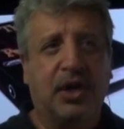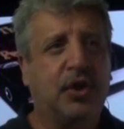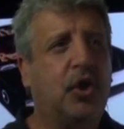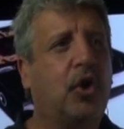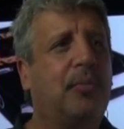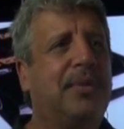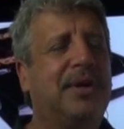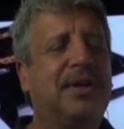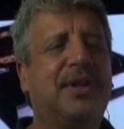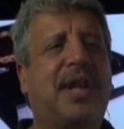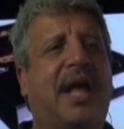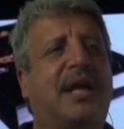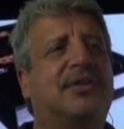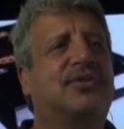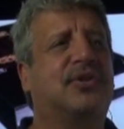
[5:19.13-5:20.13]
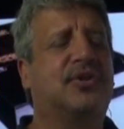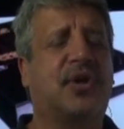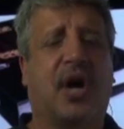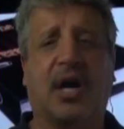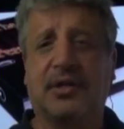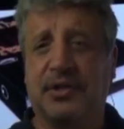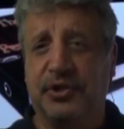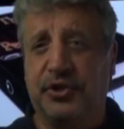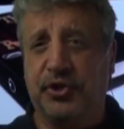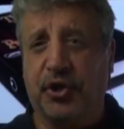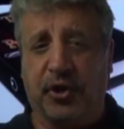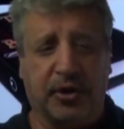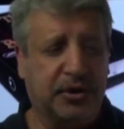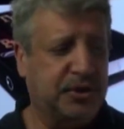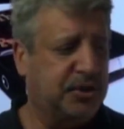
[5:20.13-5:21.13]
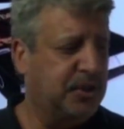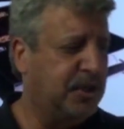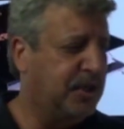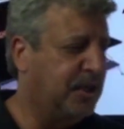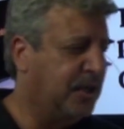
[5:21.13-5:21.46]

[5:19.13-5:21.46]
Nobody likes to talk to jerks.